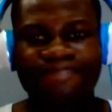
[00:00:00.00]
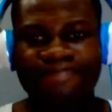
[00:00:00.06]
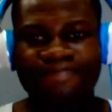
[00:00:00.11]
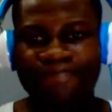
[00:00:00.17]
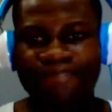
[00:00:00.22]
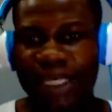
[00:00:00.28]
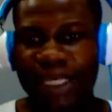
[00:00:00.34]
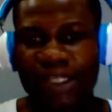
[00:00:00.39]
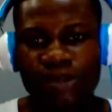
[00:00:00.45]

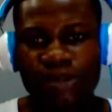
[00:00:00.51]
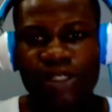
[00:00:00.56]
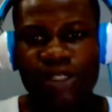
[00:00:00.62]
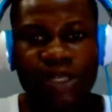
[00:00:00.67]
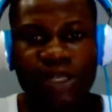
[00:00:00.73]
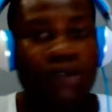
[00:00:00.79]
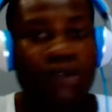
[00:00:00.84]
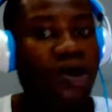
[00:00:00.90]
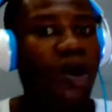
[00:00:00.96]
it will still
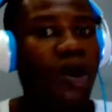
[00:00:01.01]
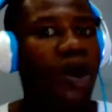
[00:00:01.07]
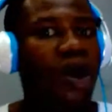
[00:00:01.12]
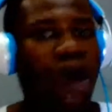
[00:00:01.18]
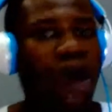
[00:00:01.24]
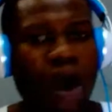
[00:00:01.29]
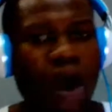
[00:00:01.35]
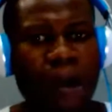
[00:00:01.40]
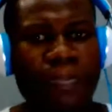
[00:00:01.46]
go
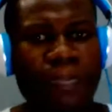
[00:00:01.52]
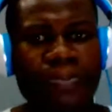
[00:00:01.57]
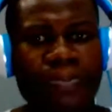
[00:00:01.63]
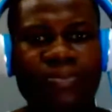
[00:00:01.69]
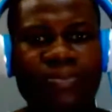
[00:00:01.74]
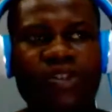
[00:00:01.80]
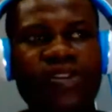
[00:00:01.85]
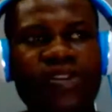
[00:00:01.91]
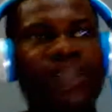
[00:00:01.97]
up. So
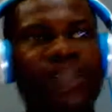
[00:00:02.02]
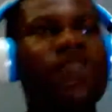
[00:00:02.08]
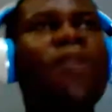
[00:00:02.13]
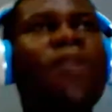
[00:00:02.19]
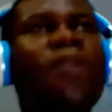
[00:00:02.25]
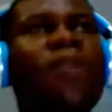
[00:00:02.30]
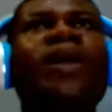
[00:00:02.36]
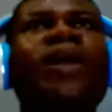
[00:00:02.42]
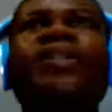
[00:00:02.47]
there's no
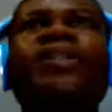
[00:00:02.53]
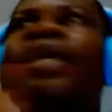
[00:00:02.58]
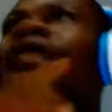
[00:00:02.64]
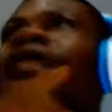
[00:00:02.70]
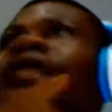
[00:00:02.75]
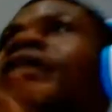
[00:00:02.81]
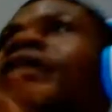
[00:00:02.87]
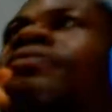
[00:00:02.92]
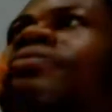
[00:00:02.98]
point telling
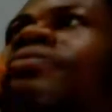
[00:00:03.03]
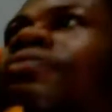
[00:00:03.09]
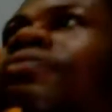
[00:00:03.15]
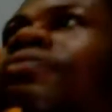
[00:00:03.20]
the